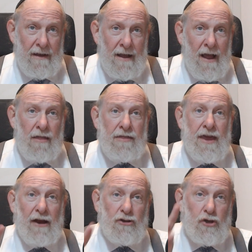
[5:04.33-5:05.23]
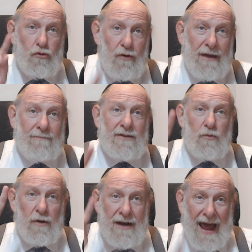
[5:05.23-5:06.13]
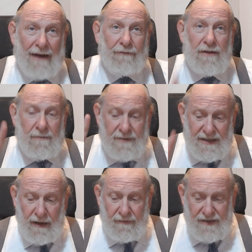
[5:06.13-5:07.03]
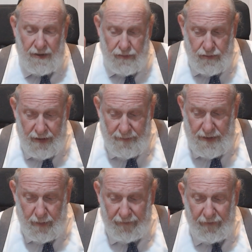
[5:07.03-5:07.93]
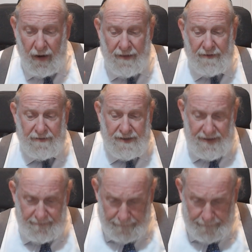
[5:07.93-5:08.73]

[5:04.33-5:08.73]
Their dreams were not for themselves, their dreams were for others.